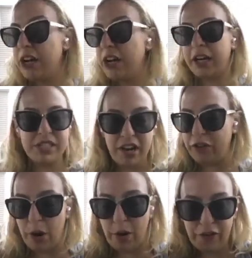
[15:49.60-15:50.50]
Like I was
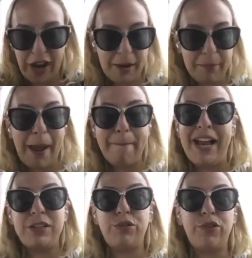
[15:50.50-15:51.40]
saying, you know, if I had my
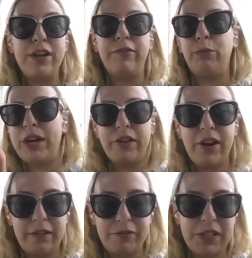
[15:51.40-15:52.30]
band's one of
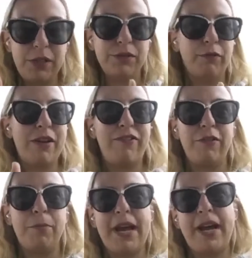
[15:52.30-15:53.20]
their NFTs of my
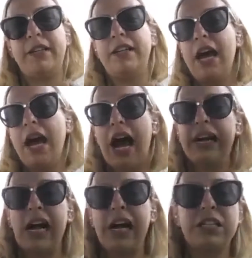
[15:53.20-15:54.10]
favorite band, and I
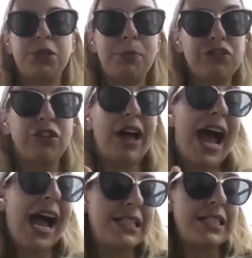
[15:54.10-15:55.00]
got special
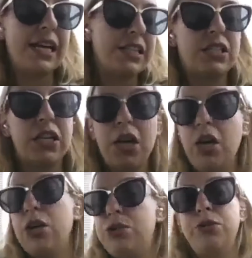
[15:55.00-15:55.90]
access
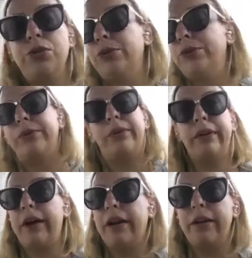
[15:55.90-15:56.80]
to,
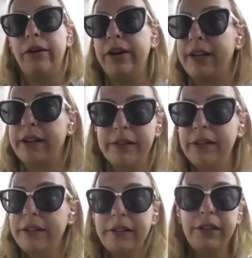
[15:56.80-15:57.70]
I don't know, like,
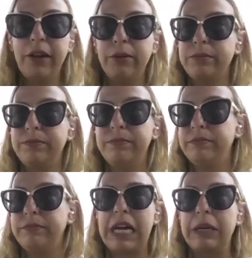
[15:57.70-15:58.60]
you know,
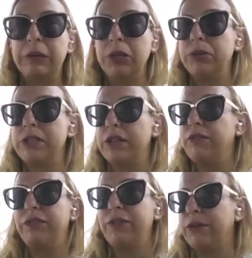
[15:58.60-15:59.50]
downloads
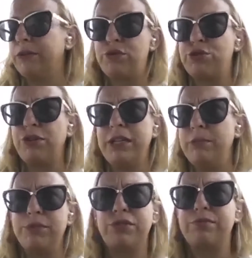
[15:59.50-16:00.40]
of or
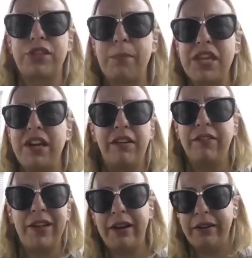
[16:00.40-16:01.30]
streams or something of,
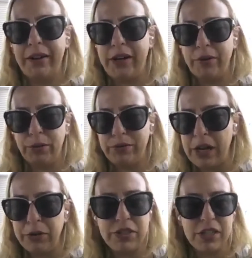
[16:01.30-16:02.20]
I don't know,
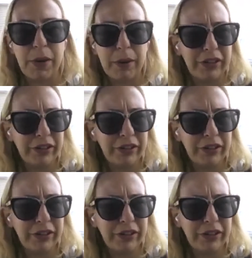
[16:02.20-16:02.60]
downloads is probably a